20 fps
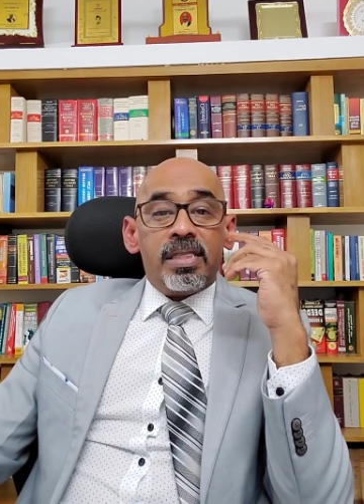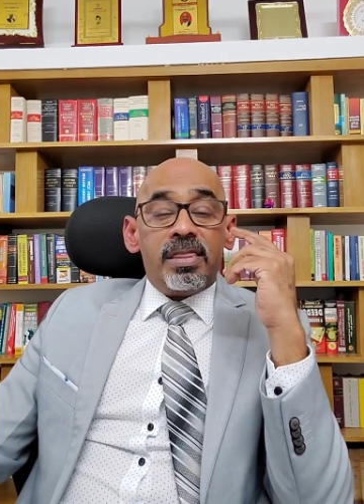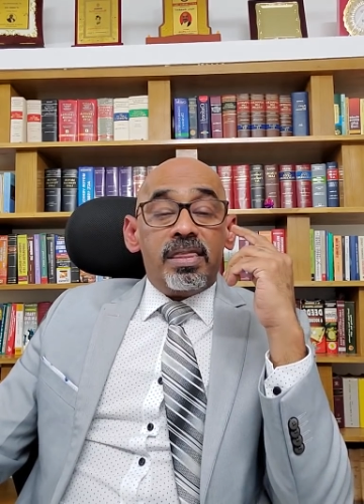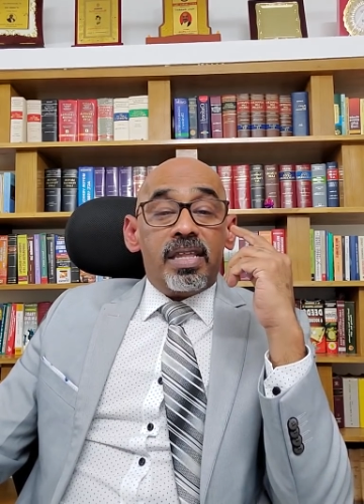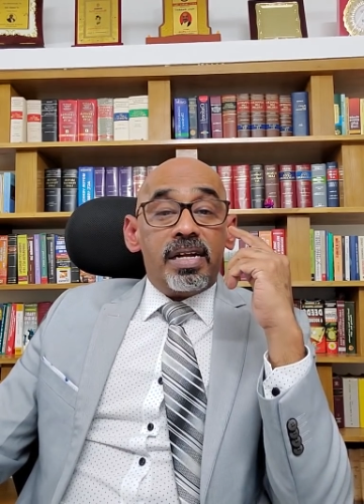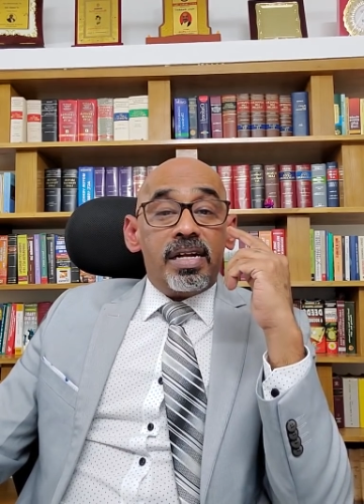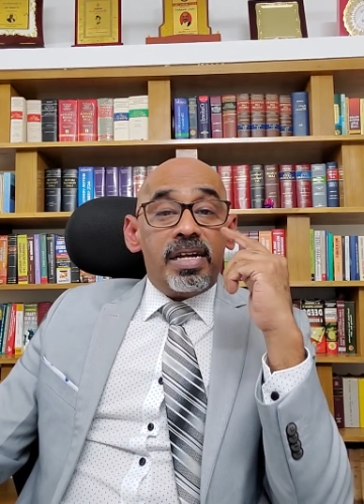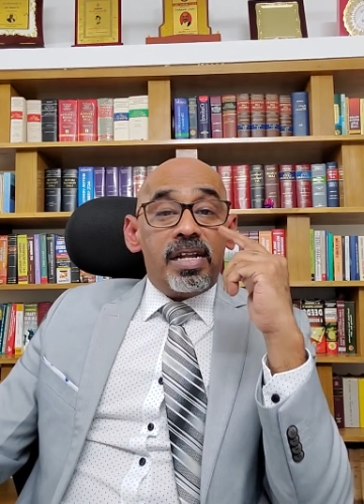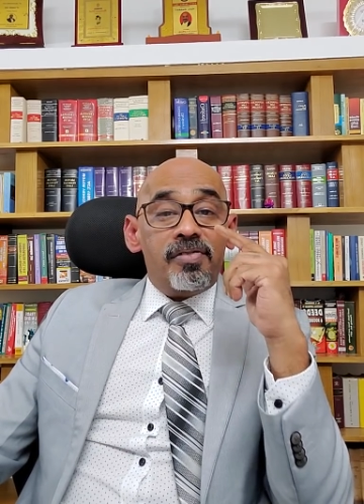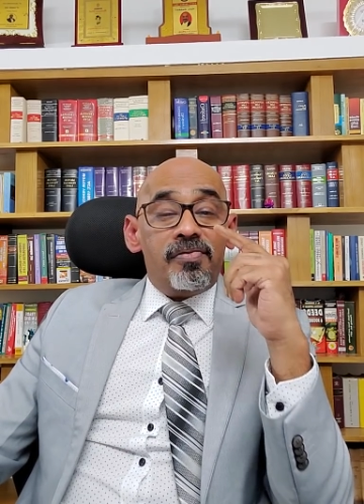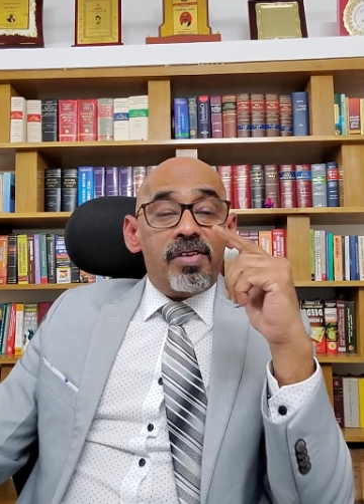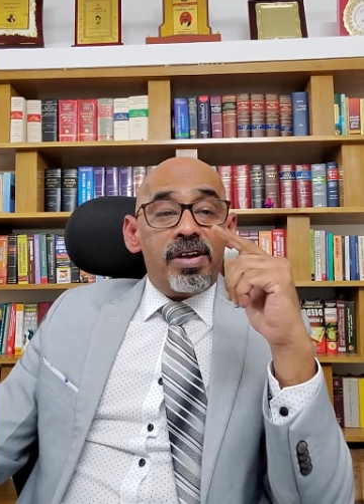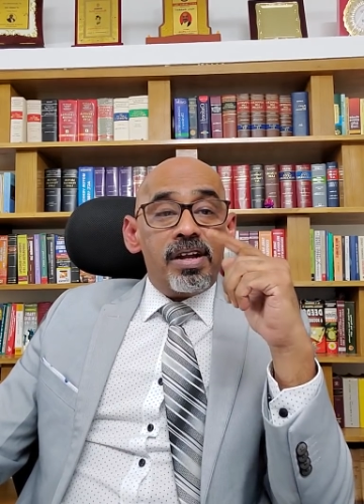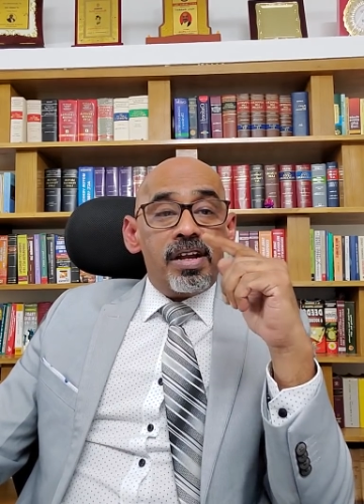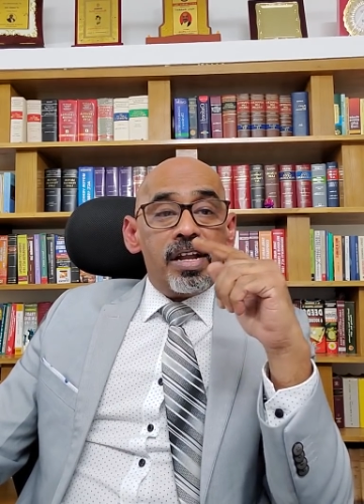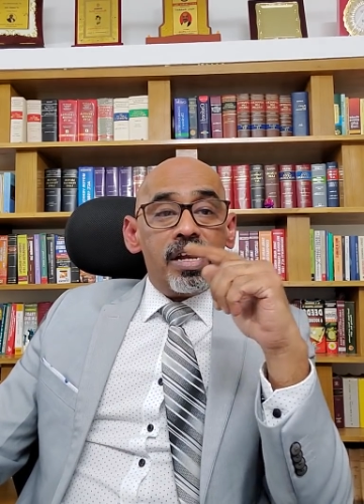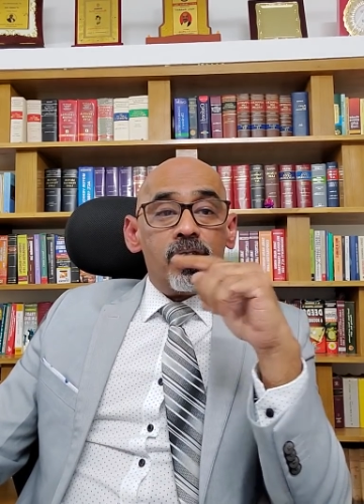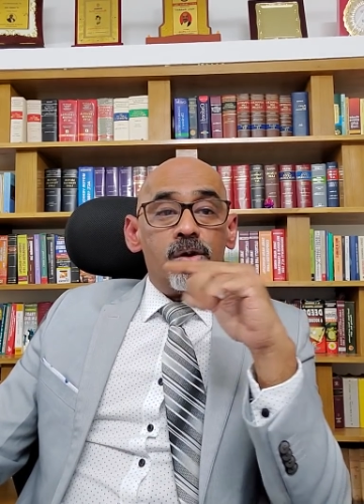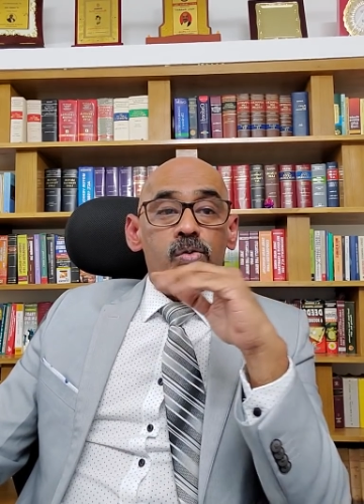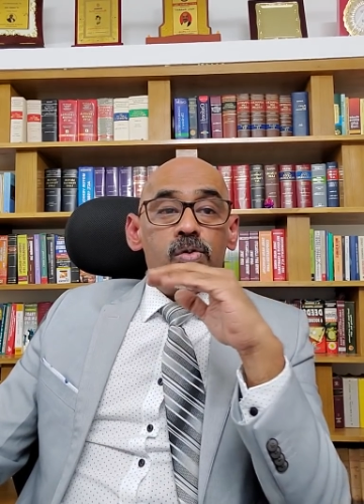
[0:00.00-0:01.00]
the
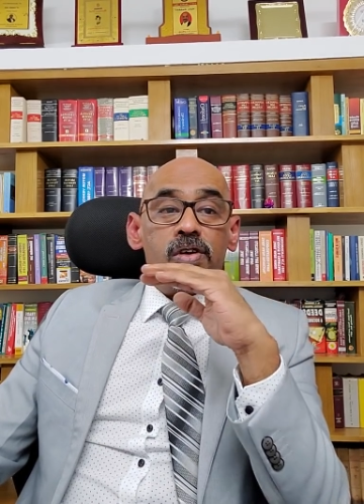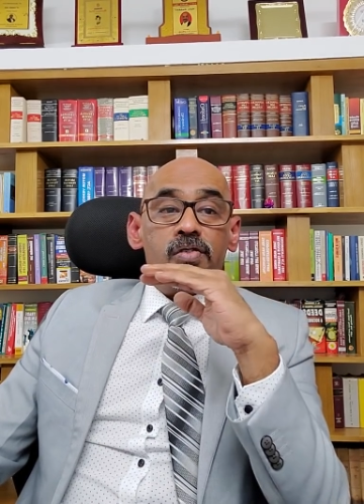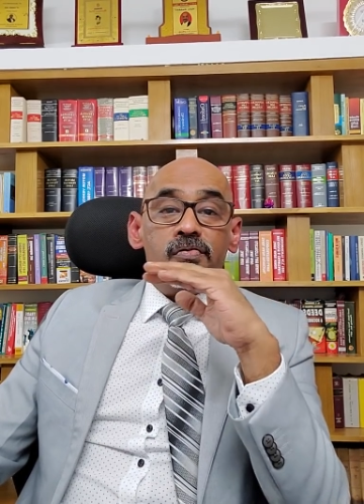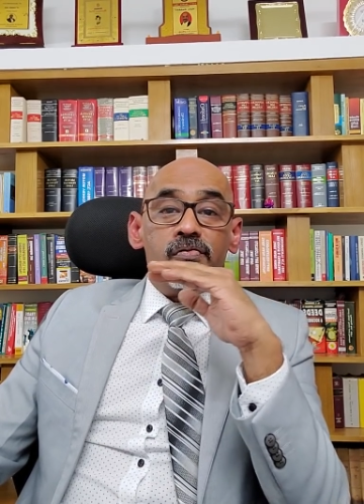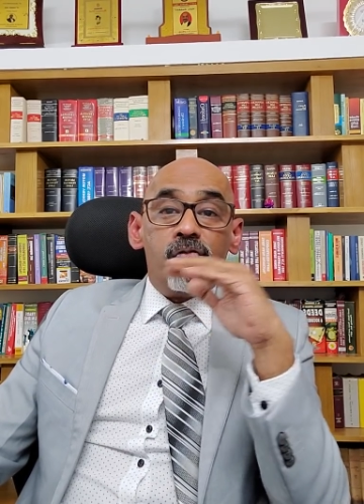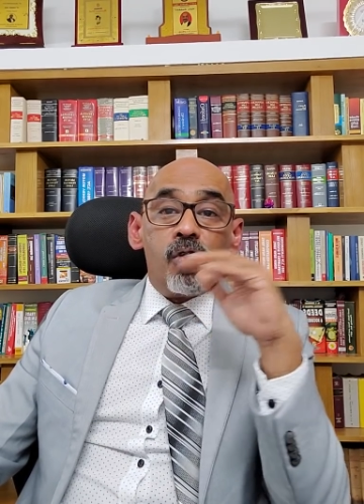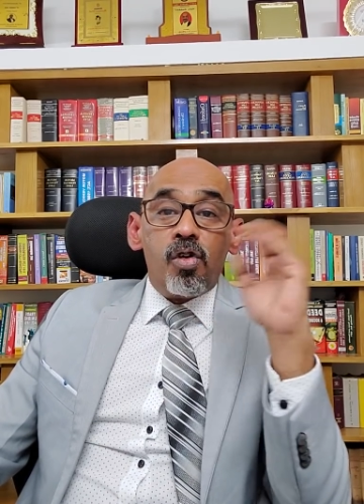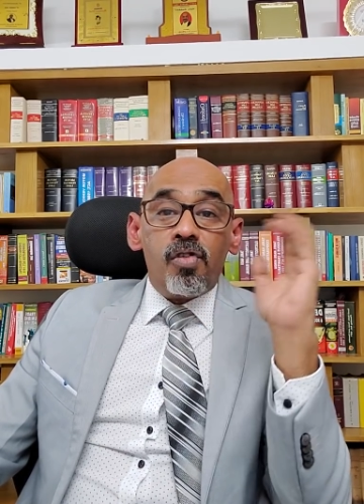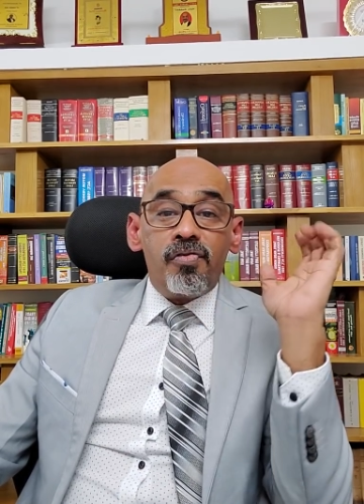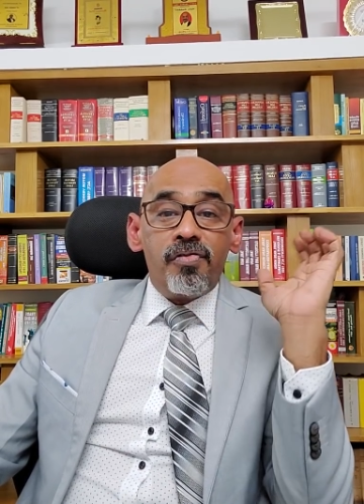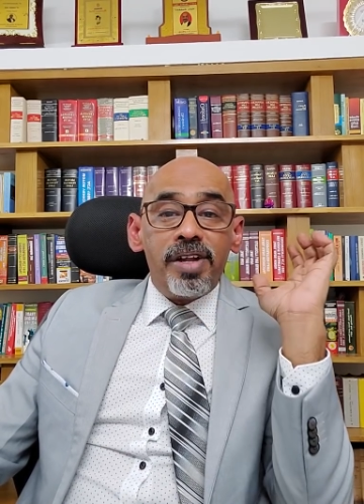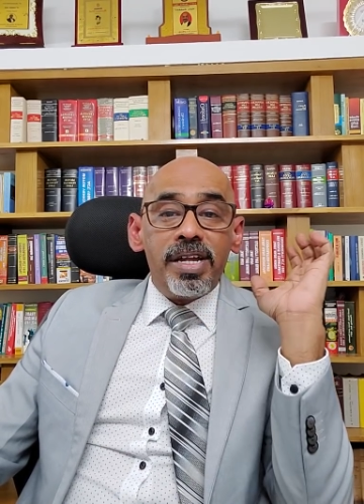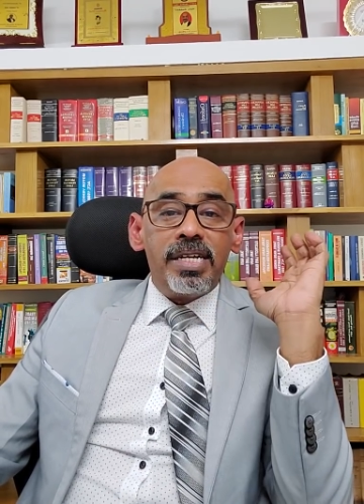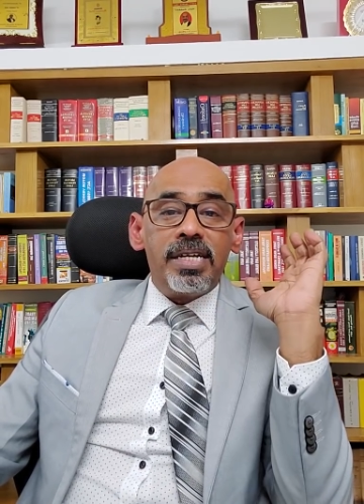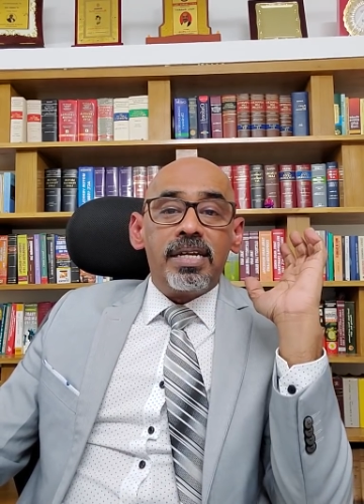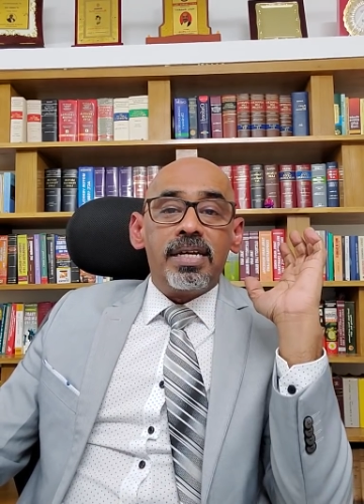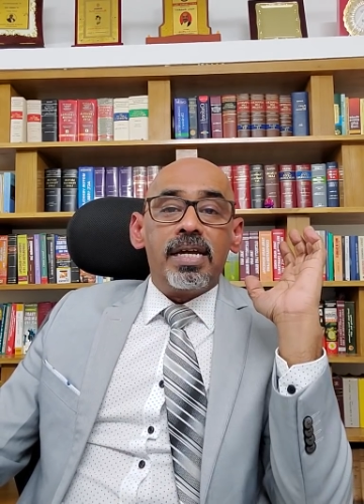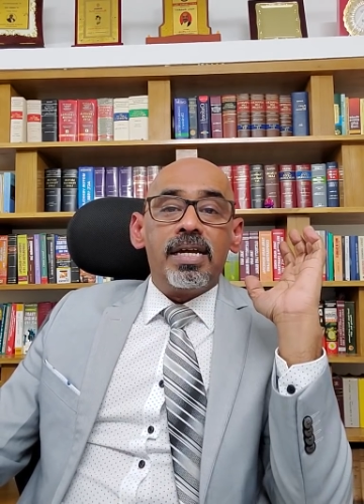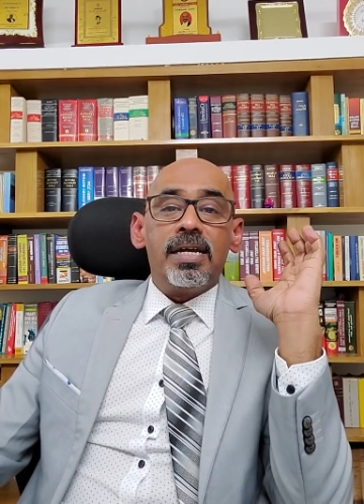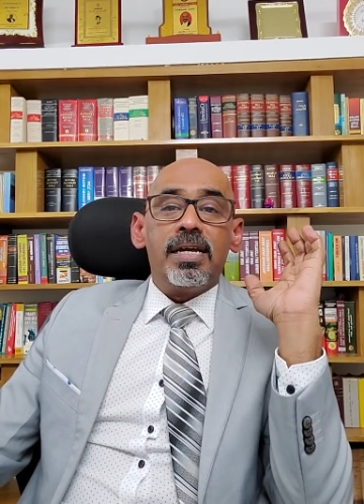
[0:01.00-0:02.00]
defendant would
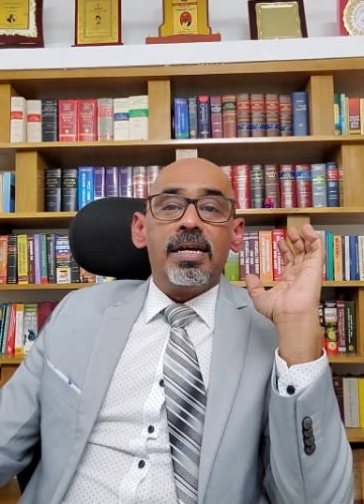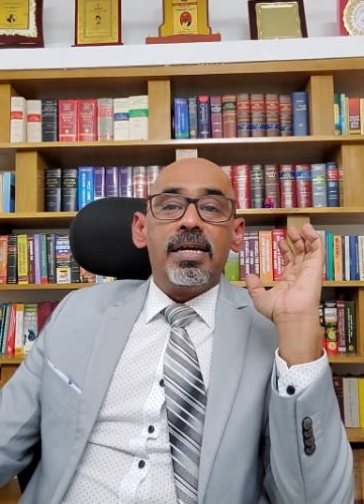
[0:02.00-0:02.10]
forfeit